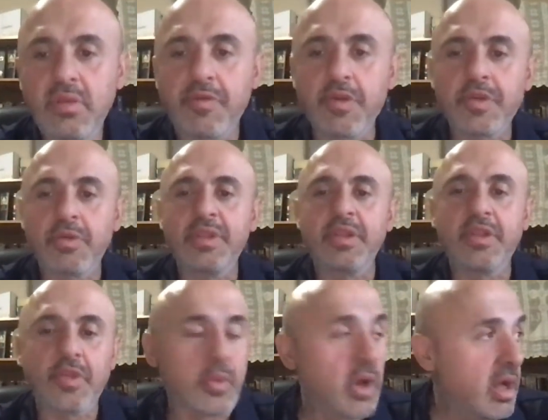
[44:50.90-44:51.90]
1
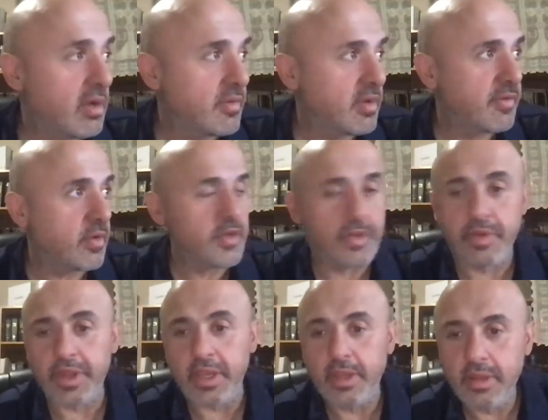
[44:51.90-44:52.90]
Corinthians 12, verse
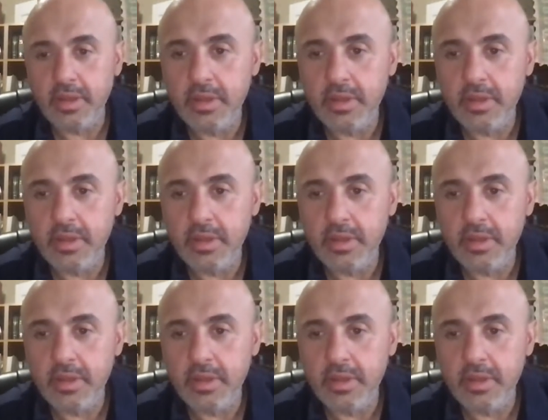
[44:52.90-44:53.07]
3.